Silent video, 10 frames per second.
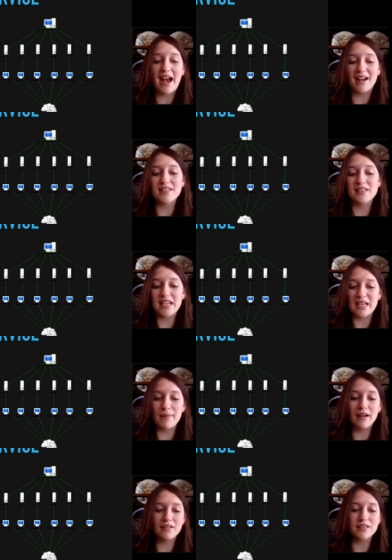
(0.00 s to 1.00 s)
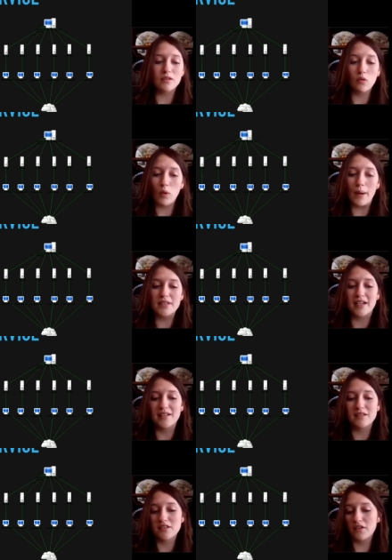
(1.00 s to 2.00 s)
access to emails,
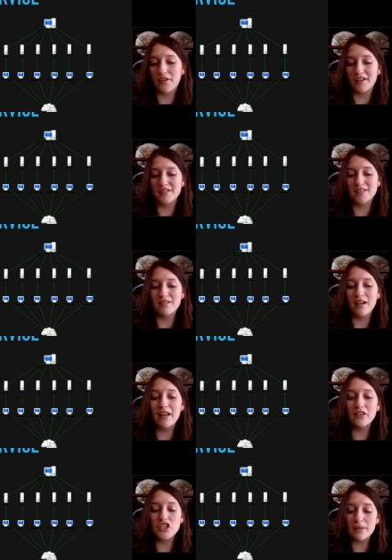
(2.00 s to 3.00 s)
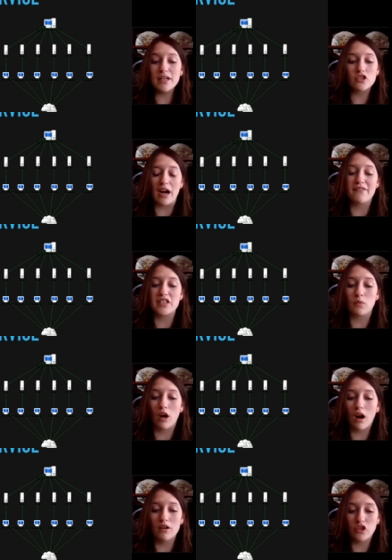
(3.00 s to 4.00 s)
websites, servers, and legitimate
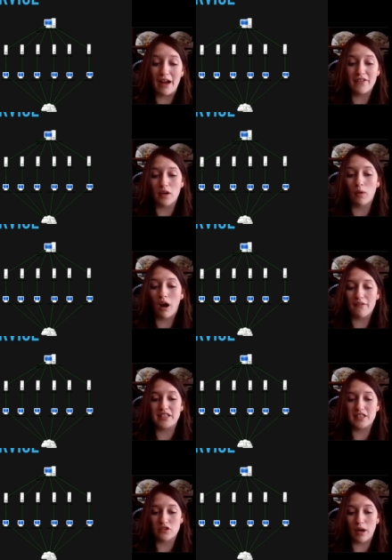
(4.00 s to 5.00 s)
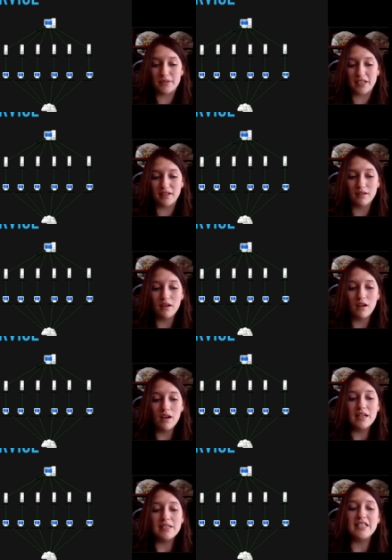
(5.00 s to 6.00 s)
traffic were often disrupted.
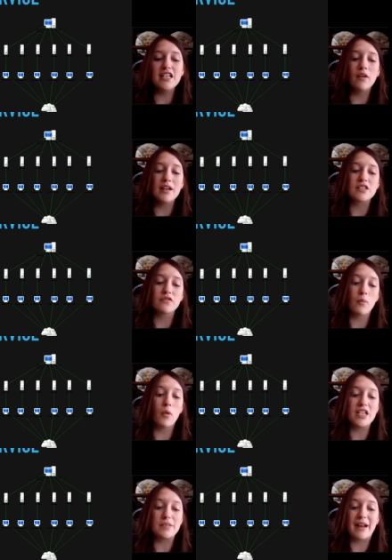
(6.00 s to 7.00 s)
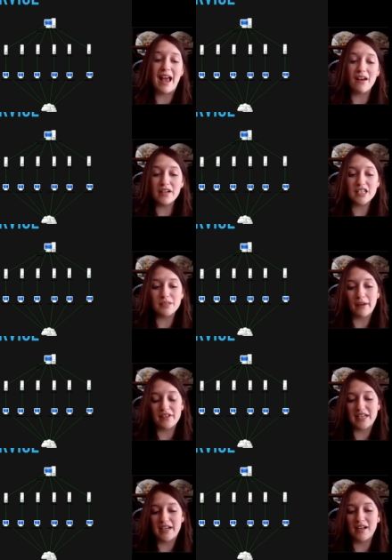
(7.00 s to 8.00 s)
DDoS, from what has been evidenced by the
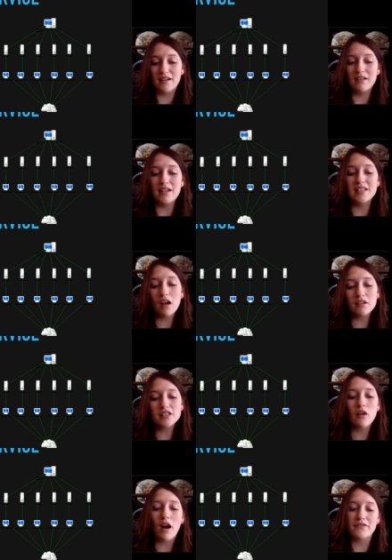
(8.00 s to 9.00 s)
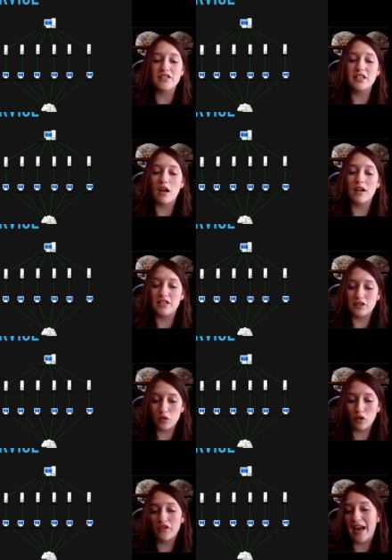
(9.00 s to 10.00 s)
data, is also often a
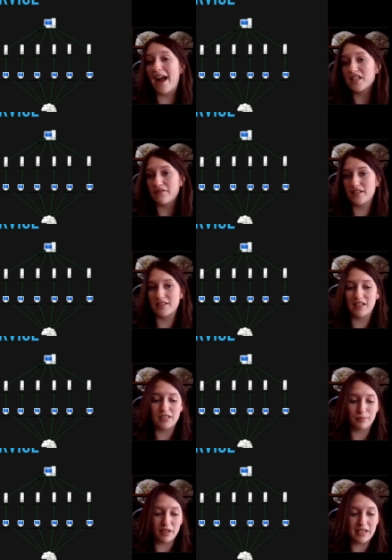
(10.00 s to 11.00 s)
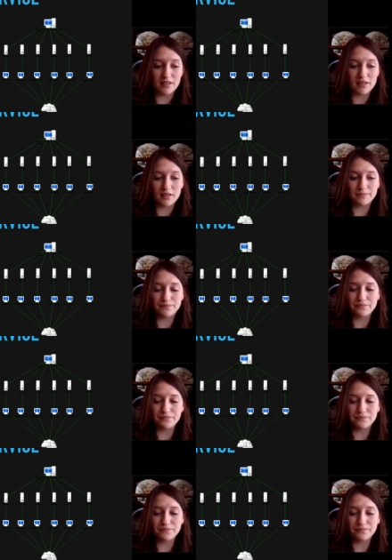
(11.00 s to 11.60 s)
tool for hacktivists against police.